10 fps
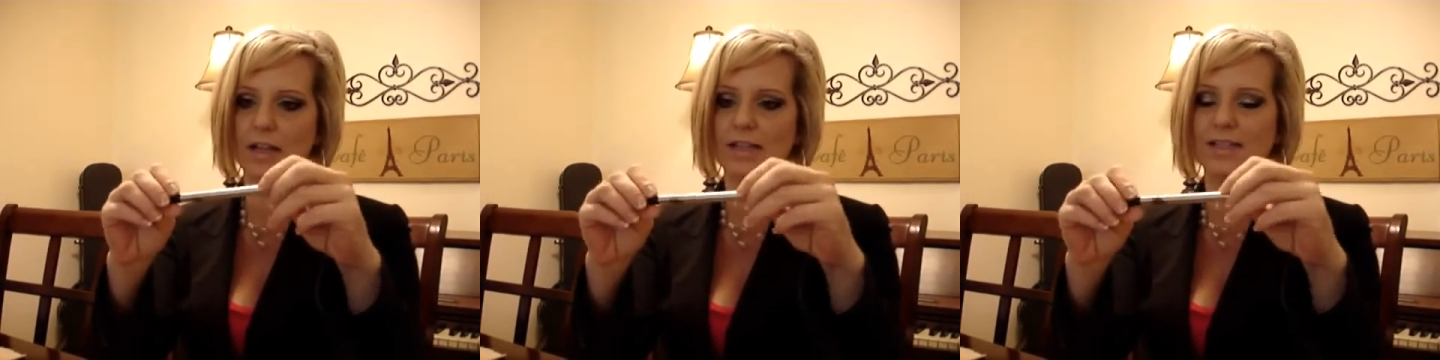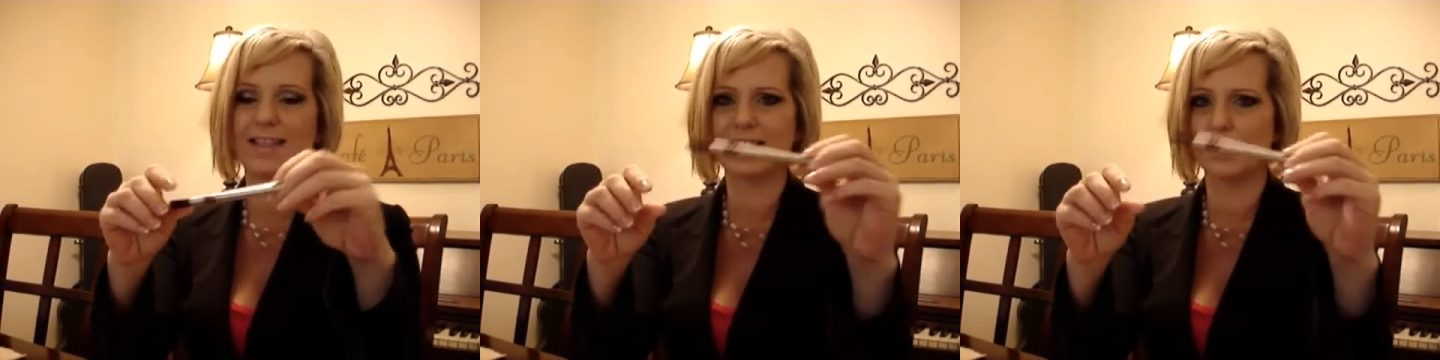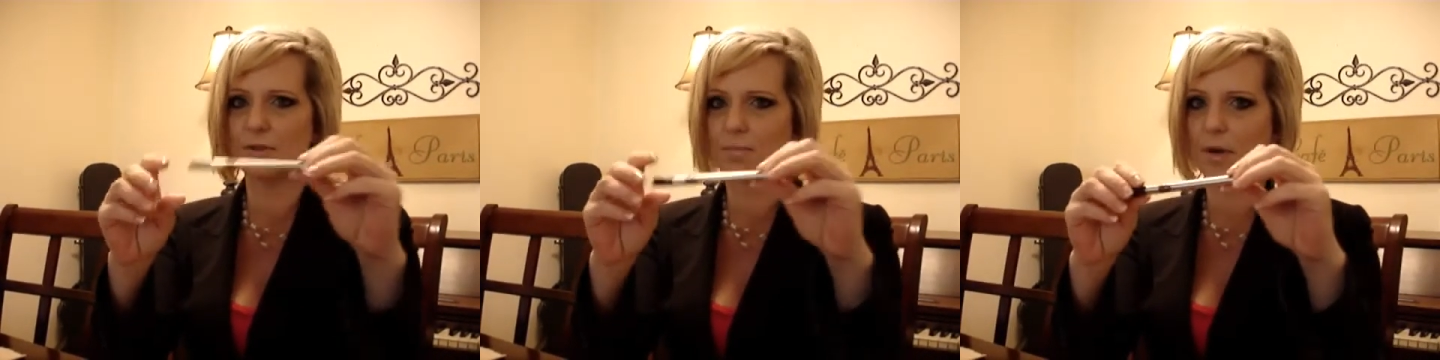This is
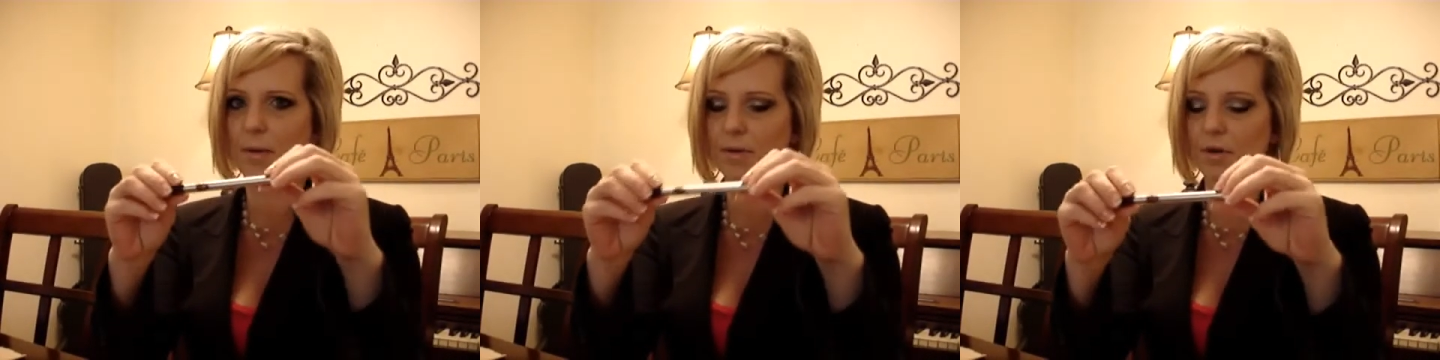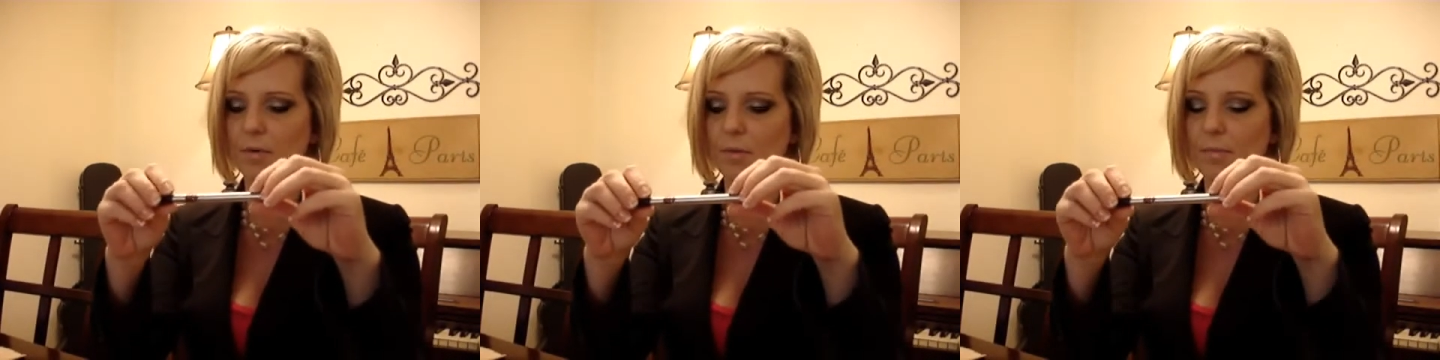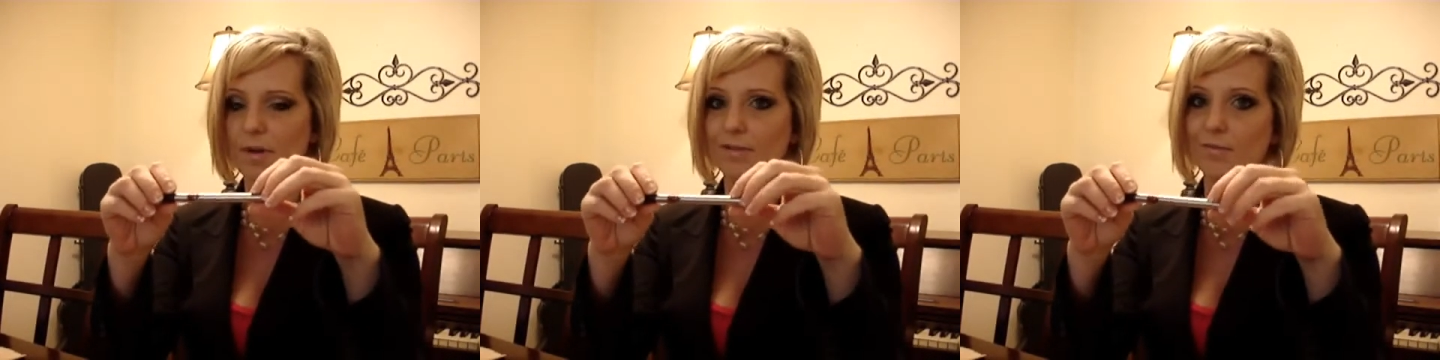the most popular
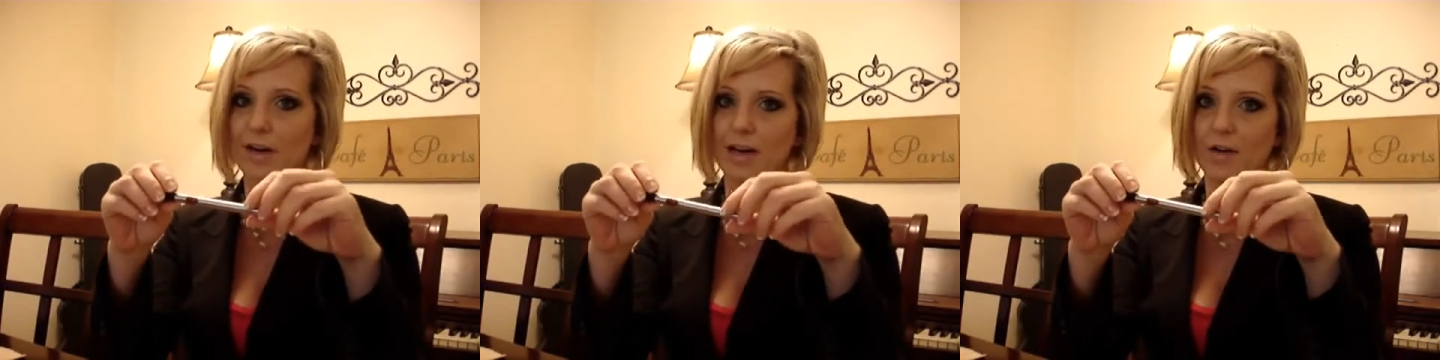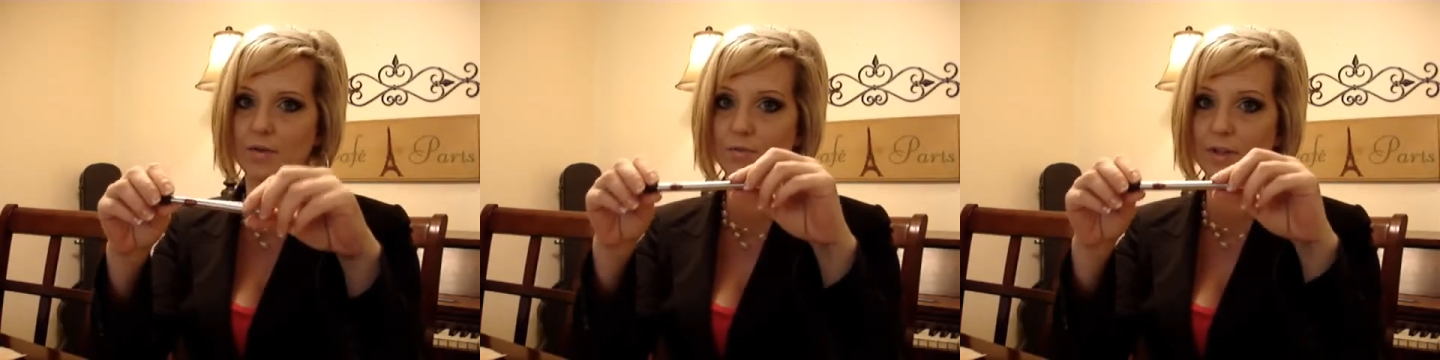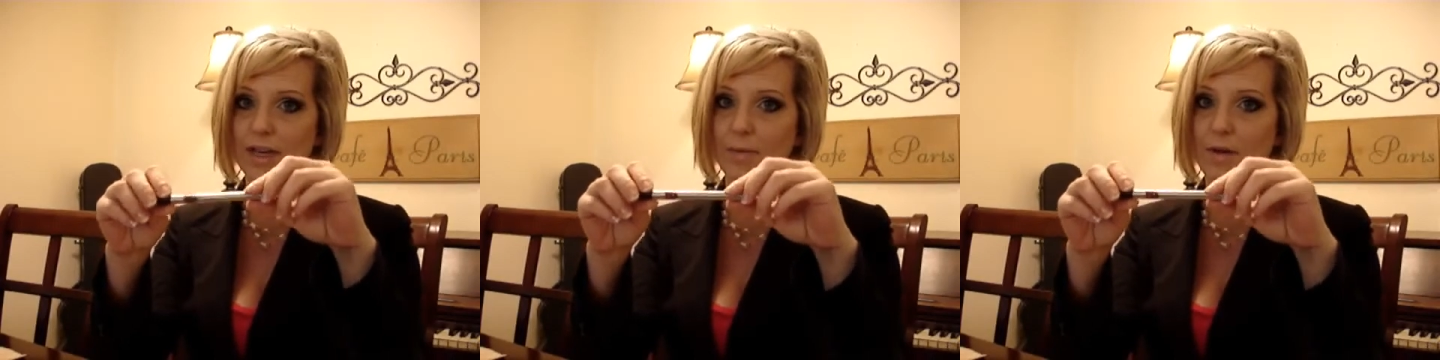one, but right now it's
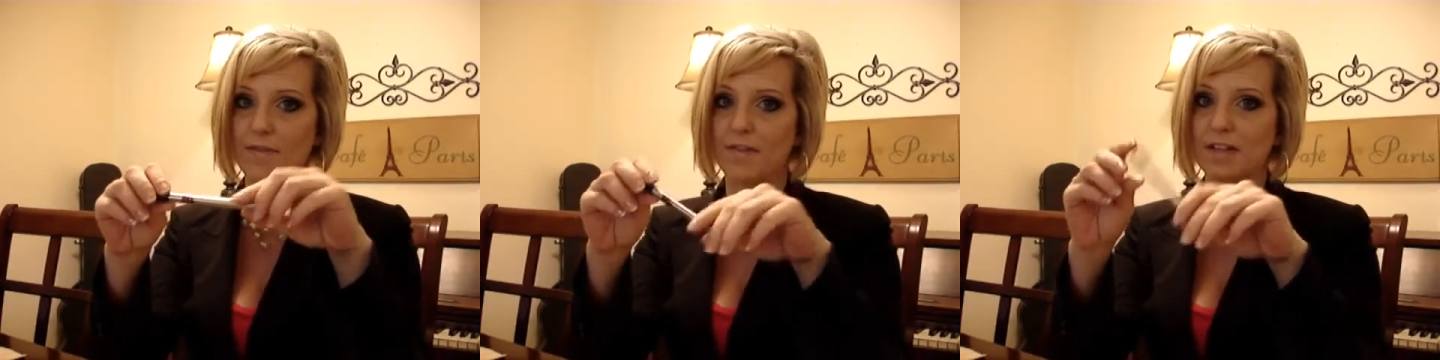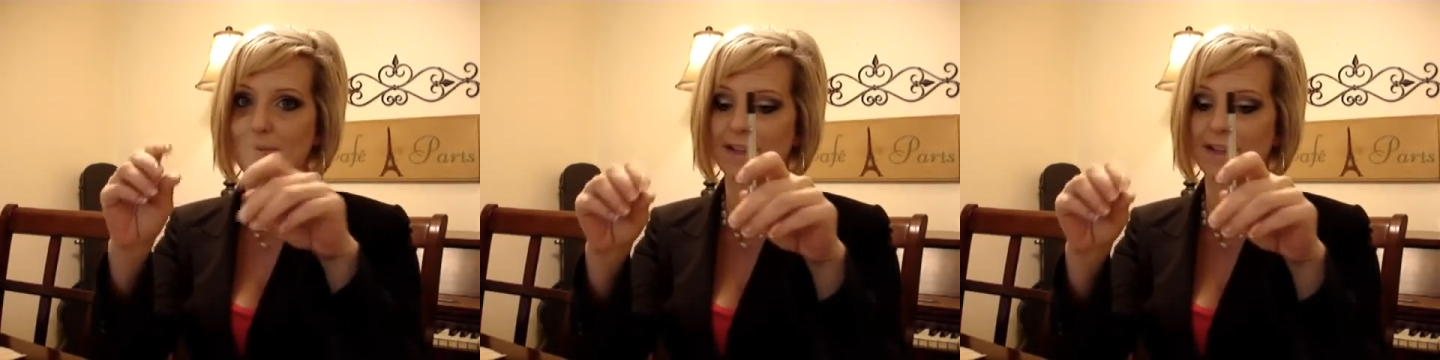really not my favorite.